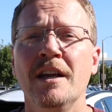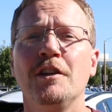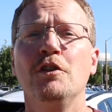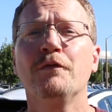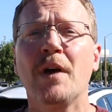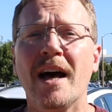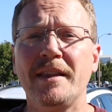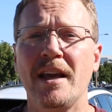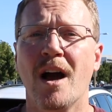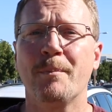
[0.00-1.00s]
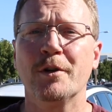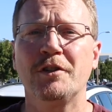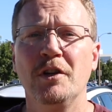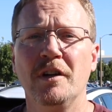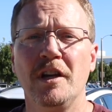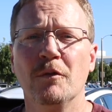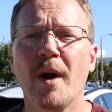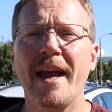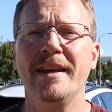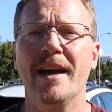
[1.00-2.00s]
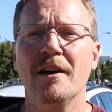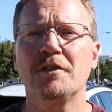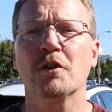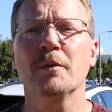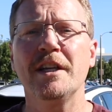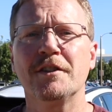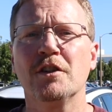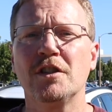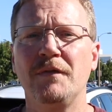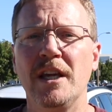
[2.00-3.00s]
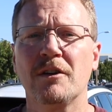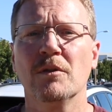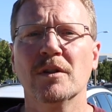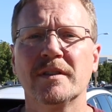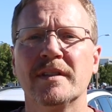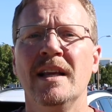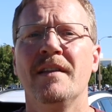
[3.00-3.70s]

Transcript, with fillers: you've got the opportunity right now to research vehicles